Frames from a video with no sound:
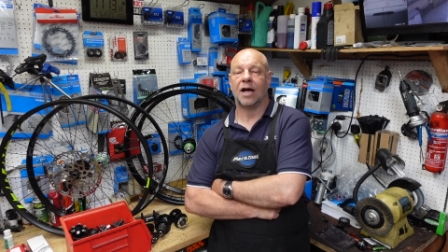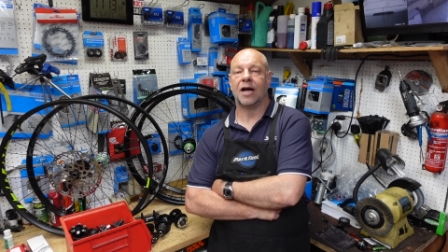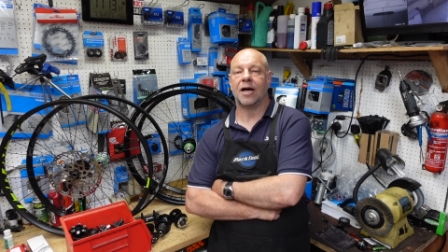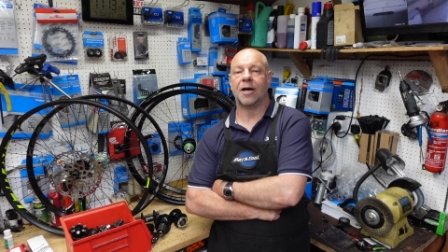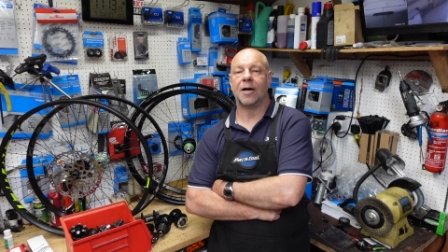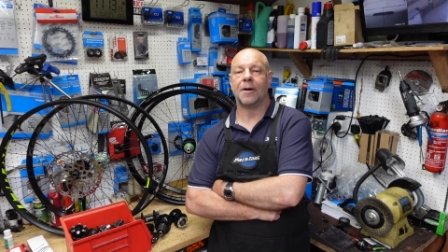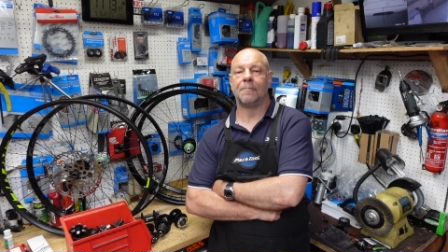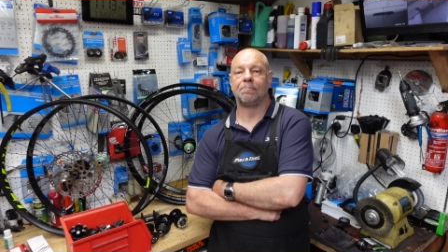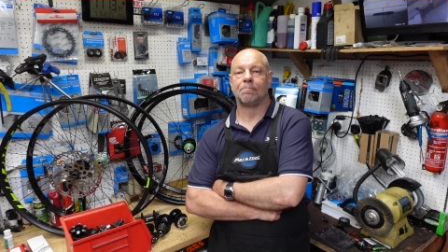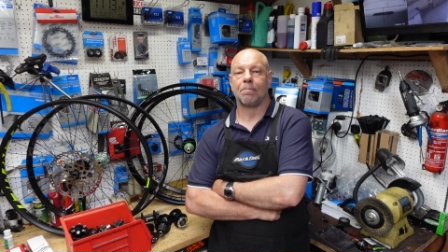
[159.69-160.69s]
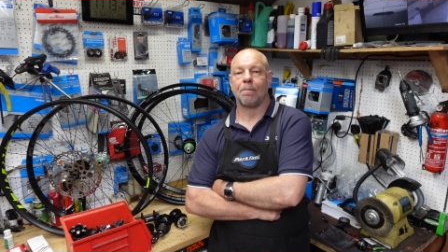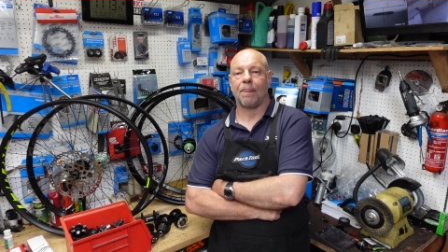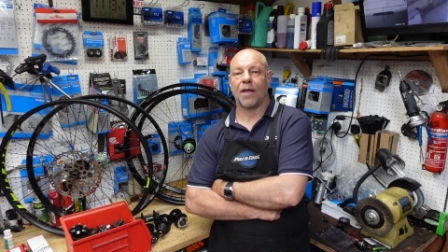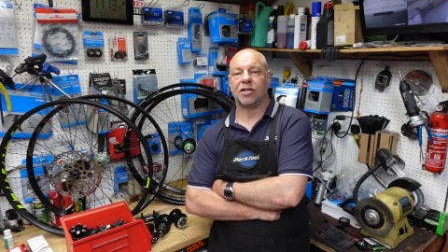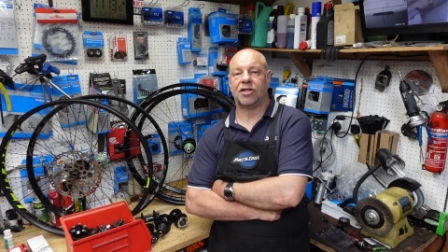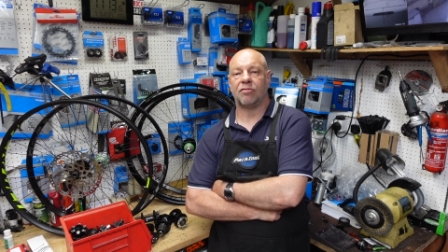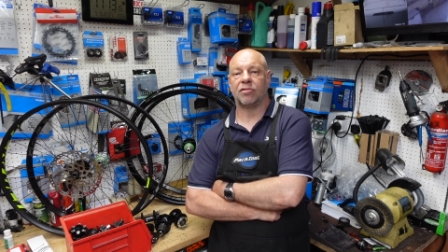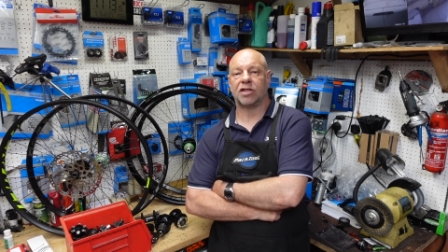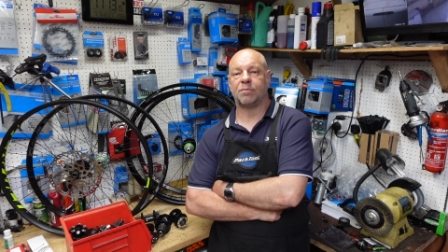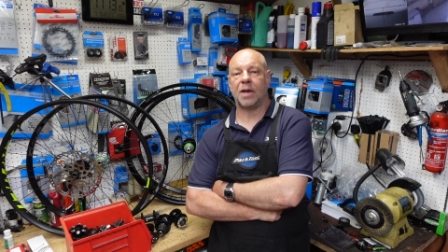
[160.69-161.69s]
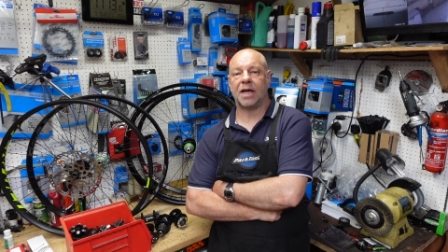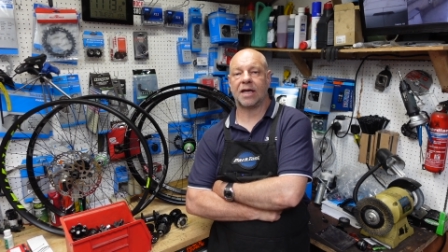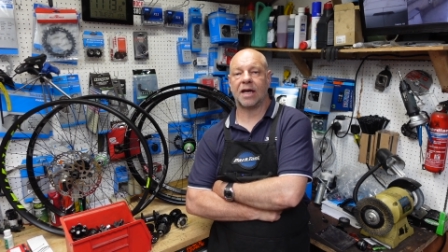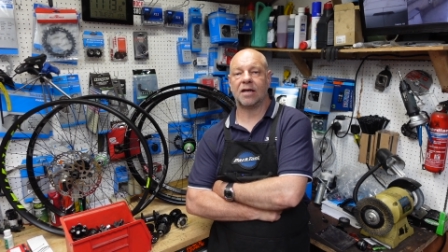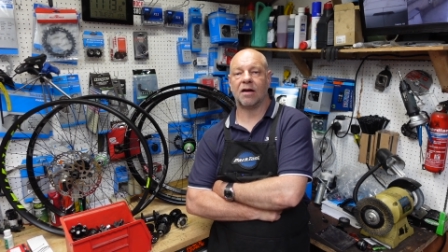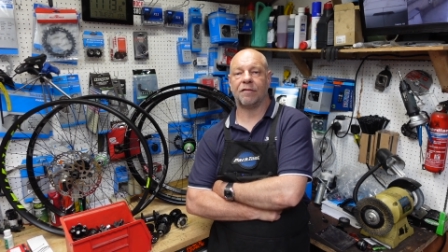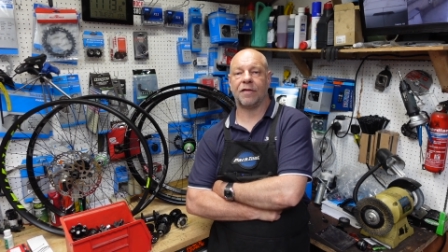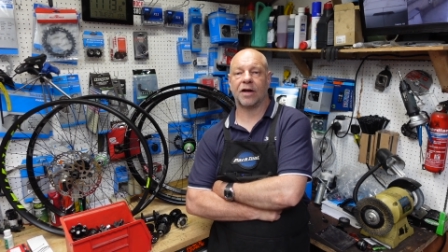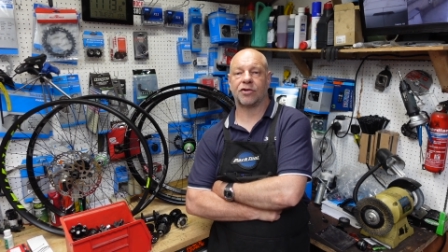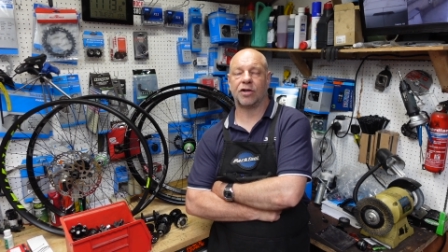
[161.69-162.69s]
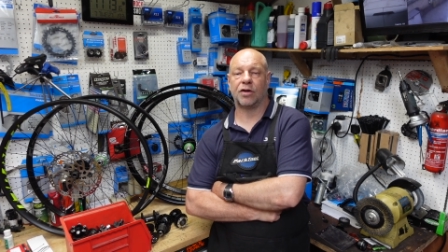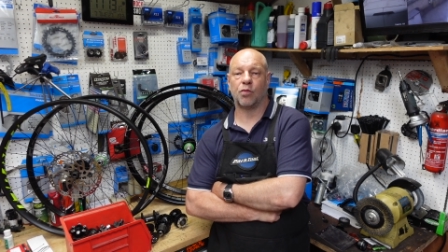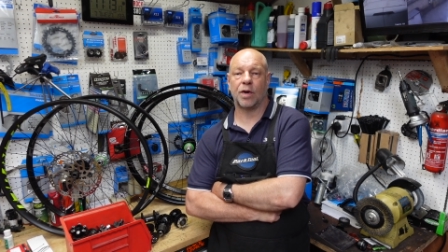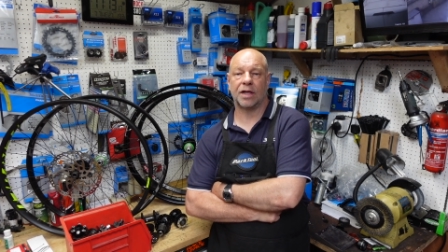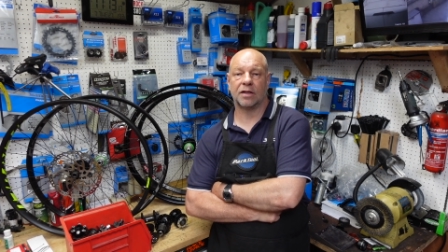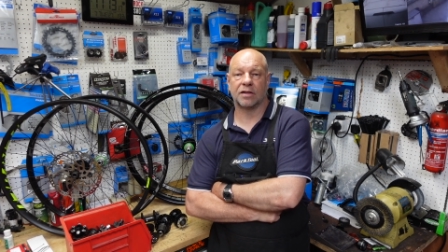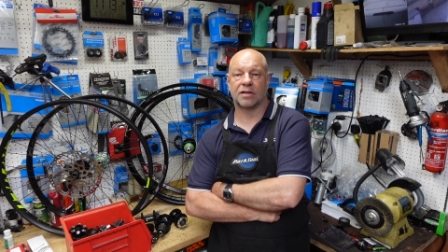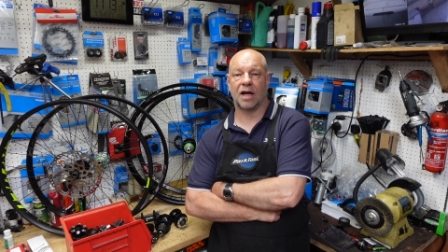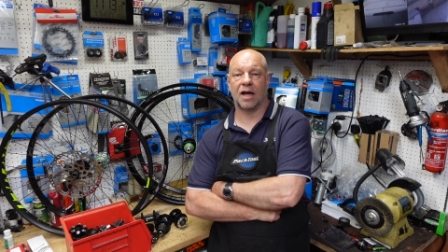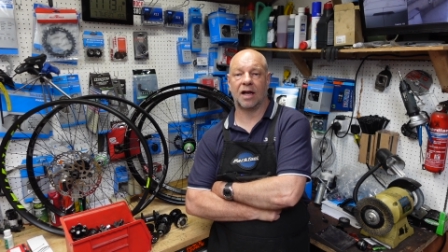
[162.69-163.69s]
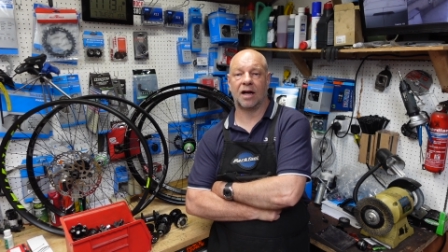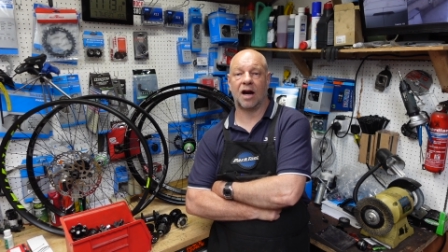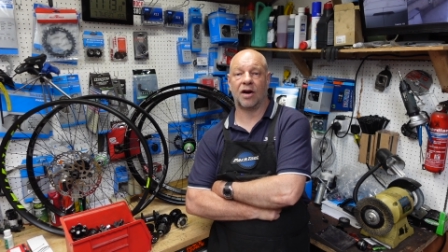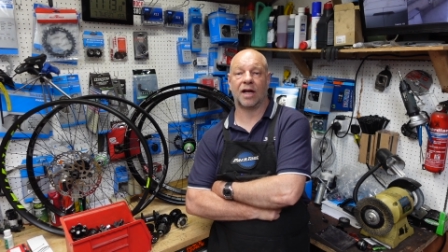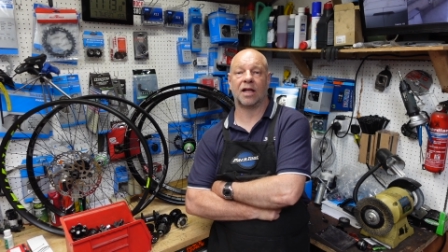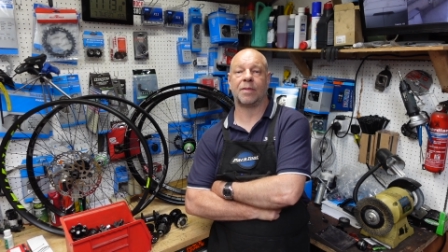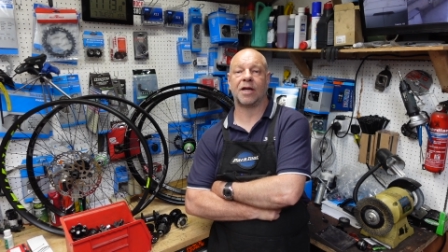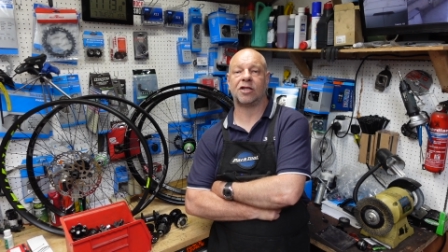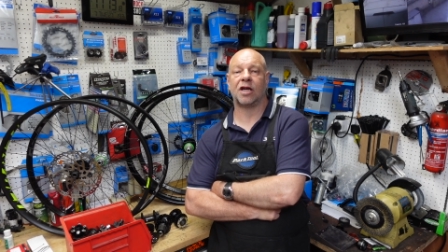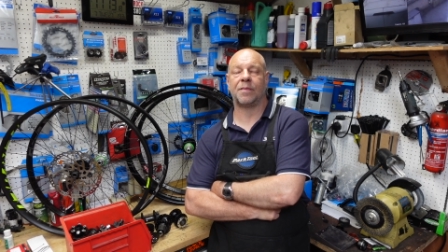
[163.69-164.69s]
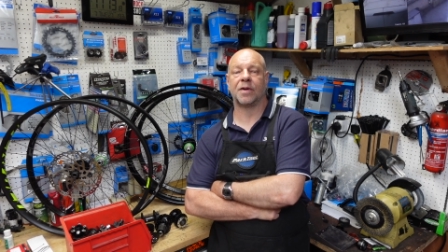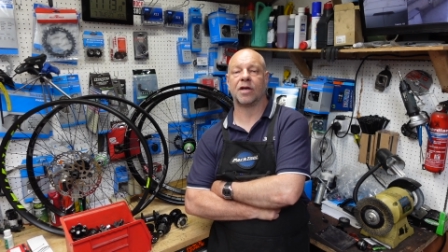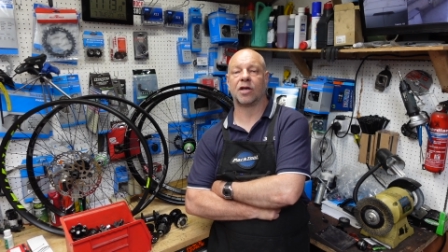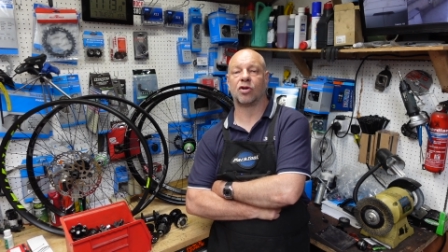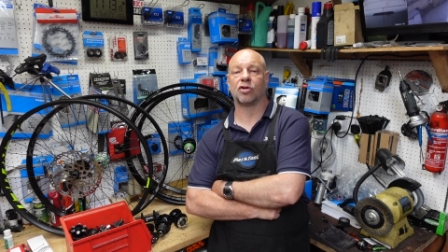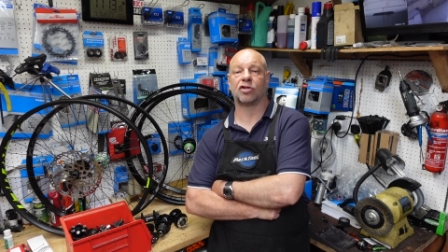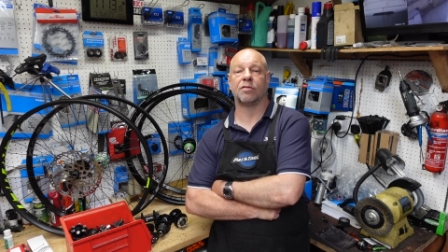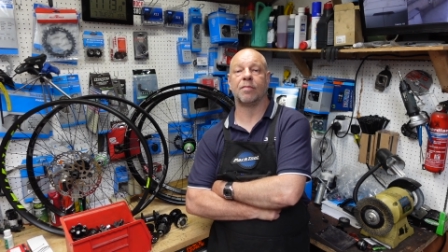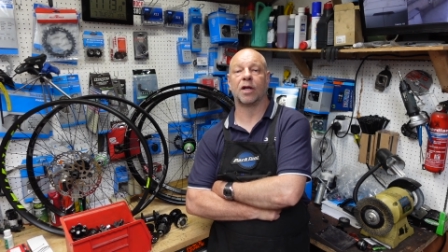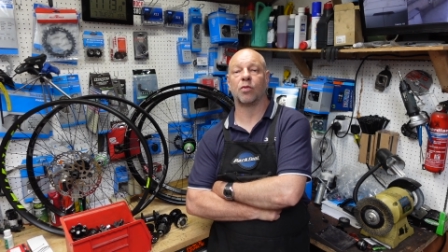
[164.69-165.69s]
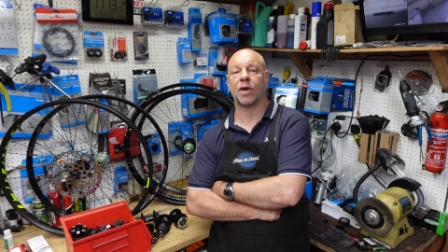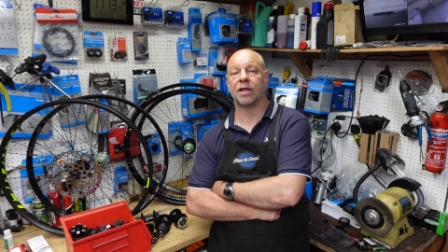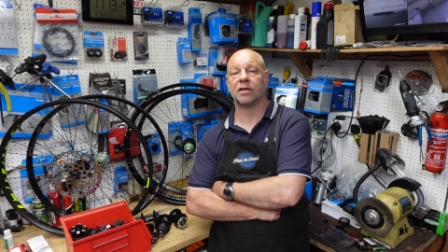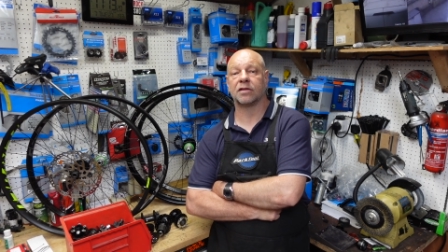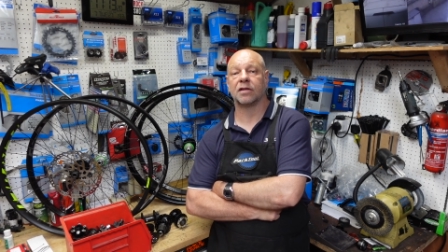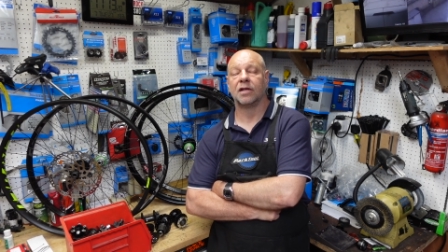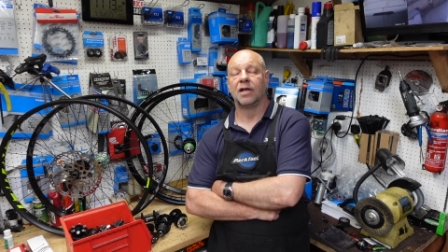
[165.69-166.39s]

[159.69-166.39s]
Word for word: Um, generally speaking, factory wheels are, are, a little bit cheaper than custom built wheels.